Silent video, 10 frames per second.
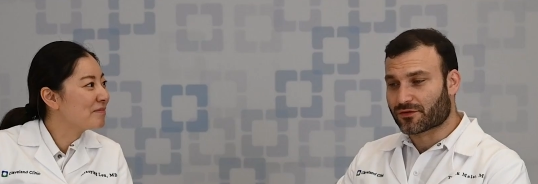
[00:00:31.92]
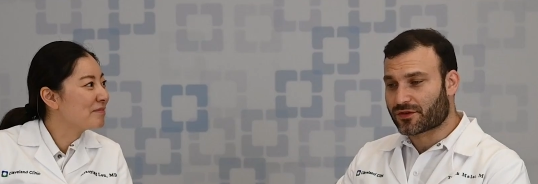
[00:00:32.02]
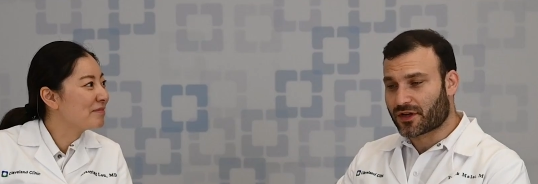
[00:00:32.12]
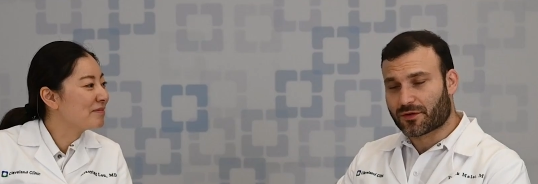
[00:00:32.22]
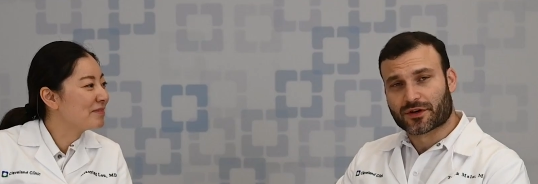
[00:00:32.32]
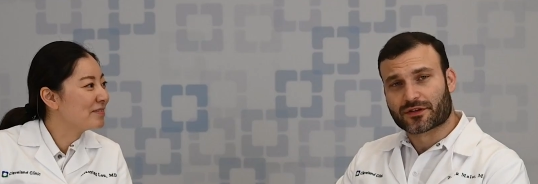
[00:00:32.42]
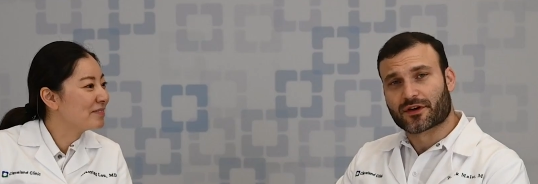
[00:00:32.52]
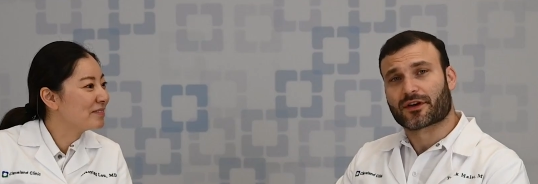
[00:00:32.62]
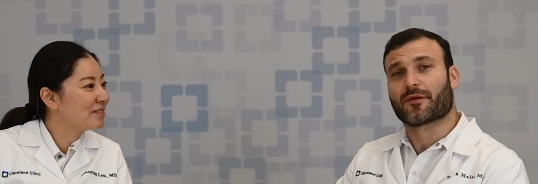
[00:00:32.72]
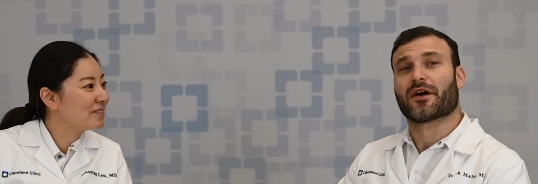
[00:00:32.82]
Speaker 1: Today we're going to
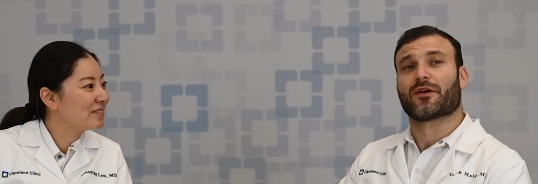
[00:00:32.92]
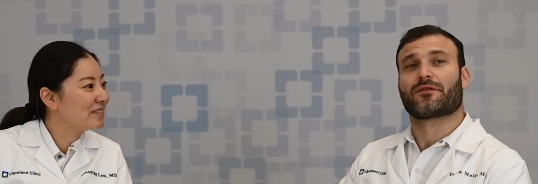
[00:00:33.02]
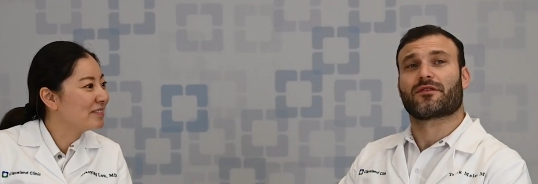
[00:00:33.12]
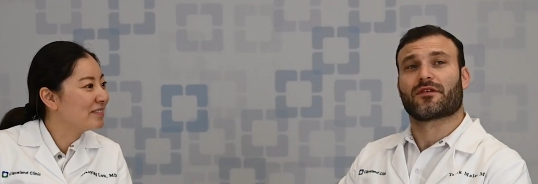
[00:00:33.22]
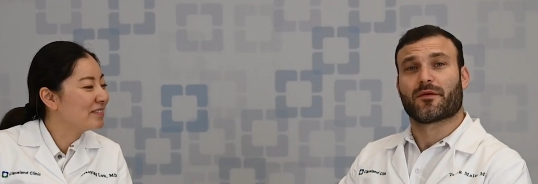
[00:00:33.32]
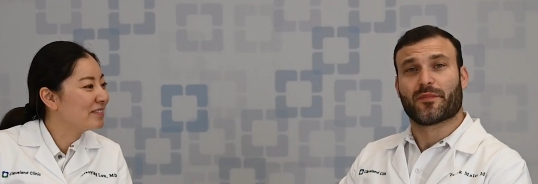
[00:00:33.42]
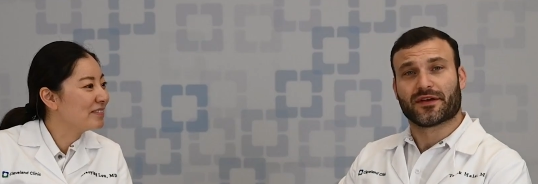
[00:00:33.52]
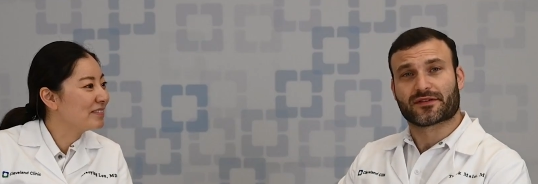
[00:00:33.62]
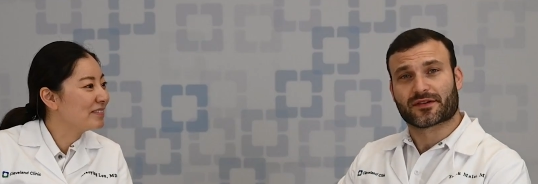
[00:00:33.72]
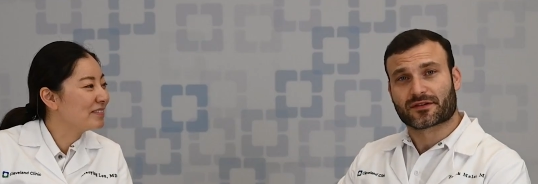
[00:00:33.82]
talk about the
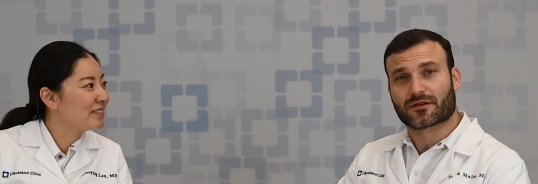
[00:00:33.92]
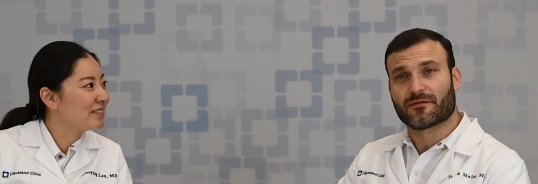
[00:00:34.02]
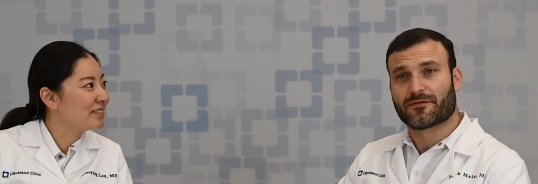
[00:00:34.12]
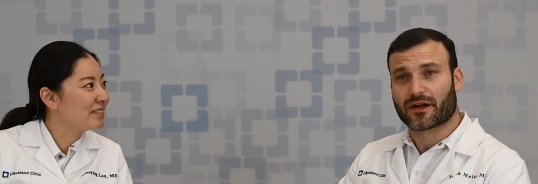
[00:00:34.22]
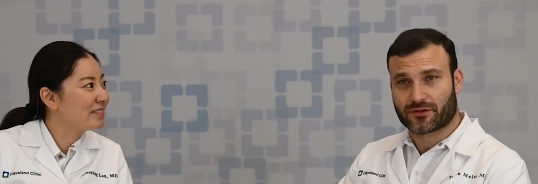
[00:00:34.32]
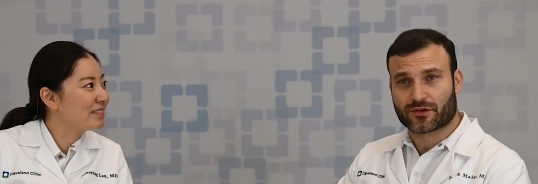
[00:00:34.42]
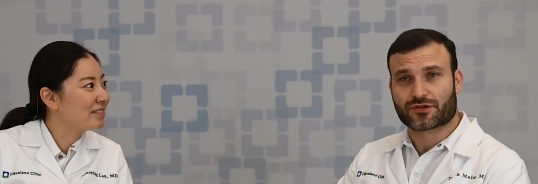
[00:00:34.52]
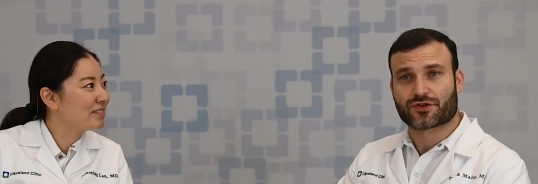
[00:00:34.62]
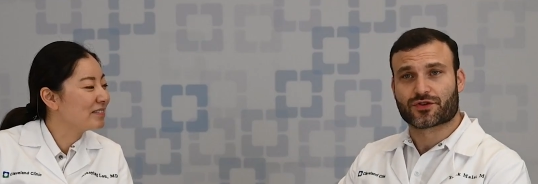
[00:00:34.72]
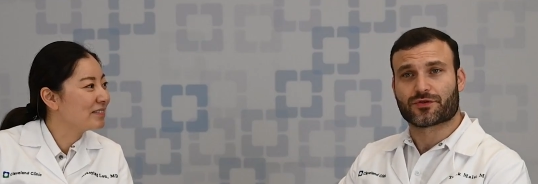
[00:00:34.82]
basics of valvular
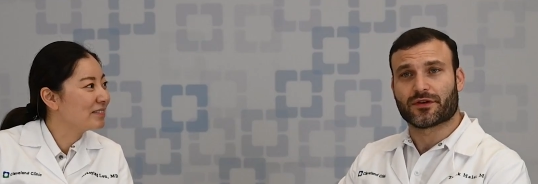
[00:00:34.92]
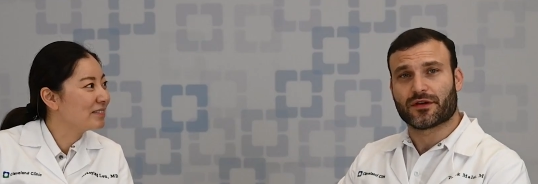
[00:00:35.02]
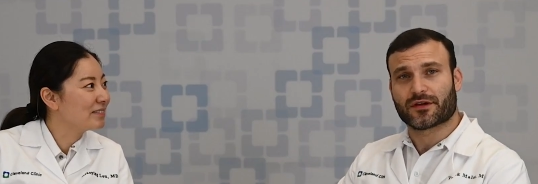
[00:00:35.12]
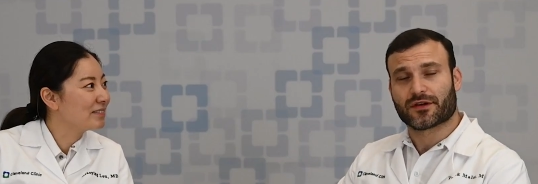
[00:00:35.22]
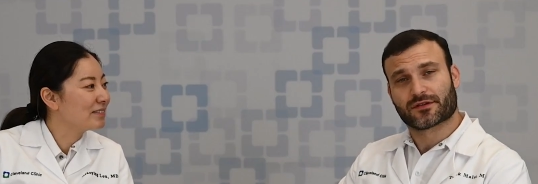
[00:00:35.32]
surgery.